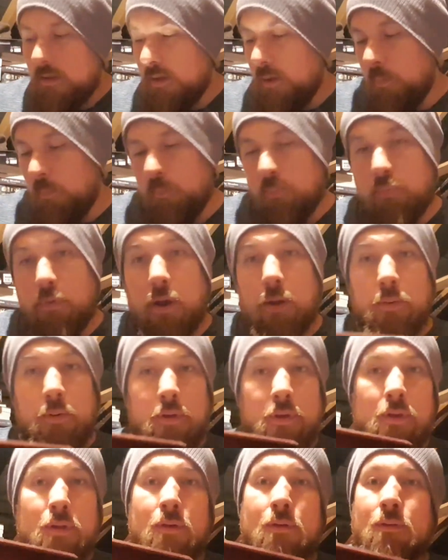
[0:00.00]
a
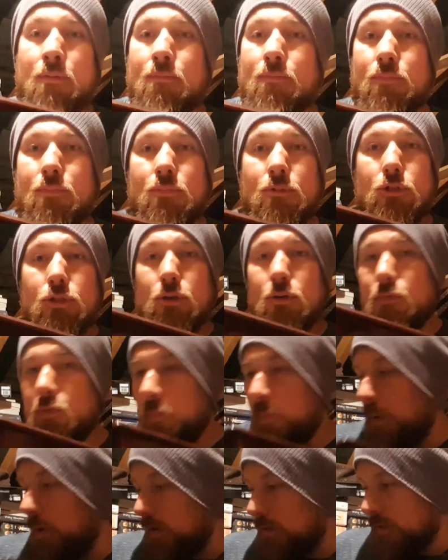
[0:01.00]
broken
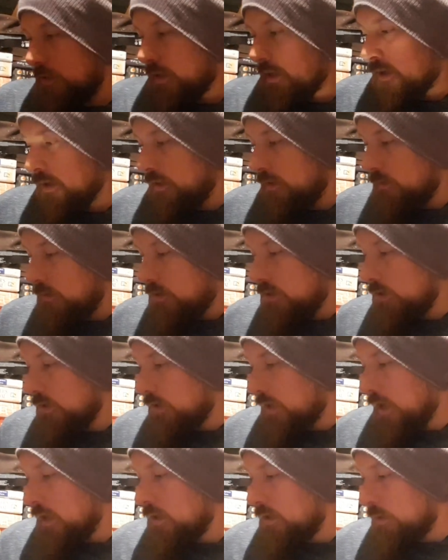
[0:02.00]
jewellery box thing which is
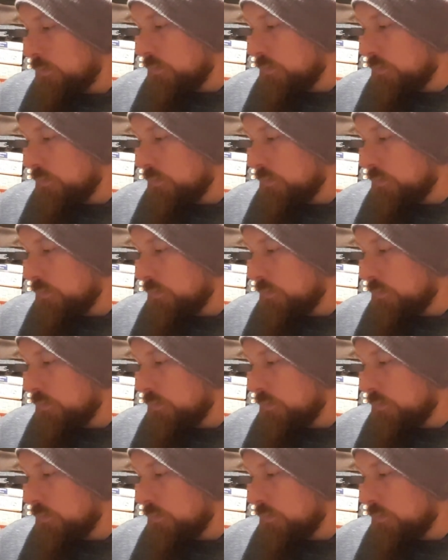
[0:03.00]
getting